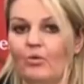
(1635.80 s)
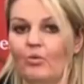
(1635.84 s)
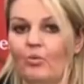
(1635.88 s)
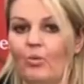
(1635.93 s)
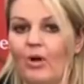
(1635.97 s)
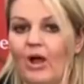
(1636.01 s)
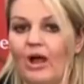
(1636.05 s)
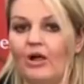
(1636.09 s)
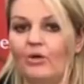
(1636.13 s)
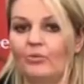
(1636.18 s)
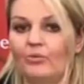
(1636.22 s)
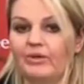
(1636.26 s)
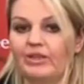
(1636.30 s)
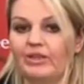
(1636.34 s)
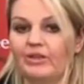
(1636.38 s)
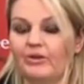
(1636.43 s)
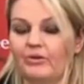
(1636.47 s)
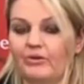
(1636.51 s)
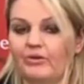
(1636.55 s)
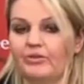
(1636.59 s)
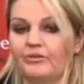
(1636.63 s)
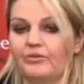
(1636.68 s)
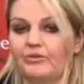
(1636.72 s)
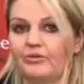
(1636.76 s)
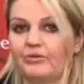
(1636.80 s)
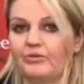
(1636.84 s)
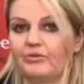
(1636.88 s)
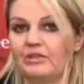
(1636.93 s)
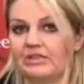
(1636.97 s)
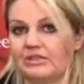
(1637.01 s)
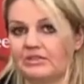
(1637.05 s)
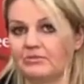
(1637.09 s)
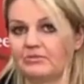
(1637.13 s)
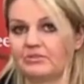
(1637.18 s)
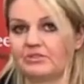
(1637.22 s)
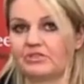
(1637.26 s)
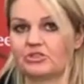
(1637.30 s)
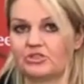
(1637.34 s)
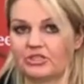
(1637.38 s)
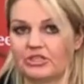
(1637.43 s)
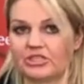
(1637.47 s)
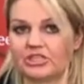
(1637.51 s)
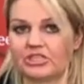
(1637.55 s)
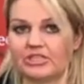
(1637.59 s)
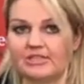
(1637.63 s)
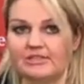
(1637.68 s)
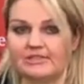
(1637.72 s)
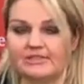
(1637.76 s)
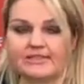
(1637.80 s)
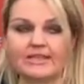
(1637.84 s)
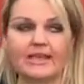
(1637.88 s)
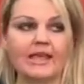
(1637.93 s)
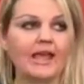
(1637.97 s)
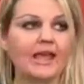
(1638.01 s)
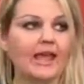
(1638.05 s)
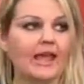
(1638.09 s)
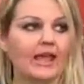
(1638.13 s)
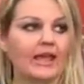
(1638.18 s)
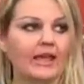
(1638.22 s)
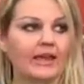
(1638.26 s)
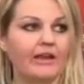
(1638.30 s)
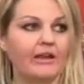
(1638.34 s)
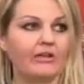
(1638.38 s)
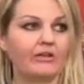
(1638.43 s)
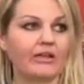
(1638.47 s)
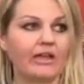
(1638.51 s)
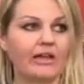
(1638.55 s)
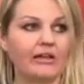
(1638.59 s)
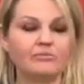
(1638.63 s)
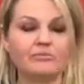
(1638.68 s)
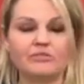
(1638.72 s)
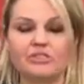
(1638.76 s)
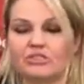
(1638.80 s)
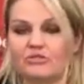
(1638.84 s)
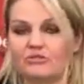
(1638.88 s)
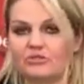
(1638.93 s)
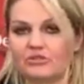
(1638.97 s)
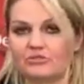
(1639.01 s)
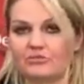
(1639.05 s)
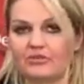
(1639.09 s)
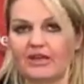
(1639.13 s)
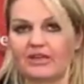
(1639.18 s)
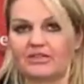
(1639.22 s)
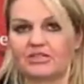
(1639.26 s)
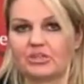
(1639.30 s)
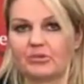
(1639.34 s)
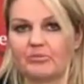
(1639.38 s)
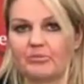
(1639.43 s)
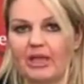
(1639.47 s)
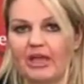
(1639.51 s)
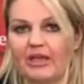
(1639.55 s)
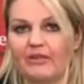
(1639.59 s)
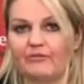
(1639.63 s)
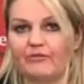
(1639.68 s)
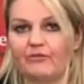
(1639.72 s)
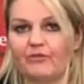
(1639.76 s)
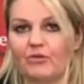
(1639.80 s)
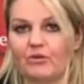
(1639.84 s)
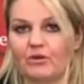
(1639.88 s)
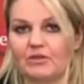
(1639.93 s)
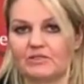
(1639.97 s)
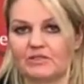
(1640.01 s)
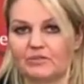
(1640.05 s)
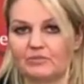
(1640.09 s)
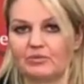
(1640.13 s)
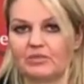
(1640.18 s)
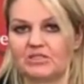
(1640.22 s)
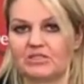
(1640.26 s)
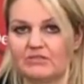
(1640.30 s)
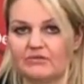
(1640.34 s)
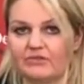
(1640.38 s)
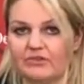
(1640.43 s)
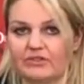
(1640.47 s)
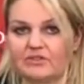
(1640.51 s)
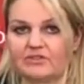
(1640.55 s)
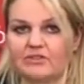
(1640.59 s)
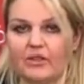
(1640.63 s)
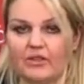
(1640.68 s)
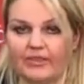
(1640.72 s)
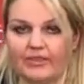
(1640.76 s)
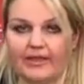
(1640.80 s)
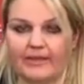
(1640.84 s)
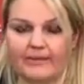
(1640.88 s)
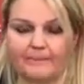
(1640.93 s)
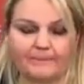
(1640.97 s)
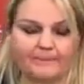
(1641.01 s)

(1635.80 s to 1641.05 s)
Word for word: while we go through these restrictions. And I'll come to Director Mann for specifics on that.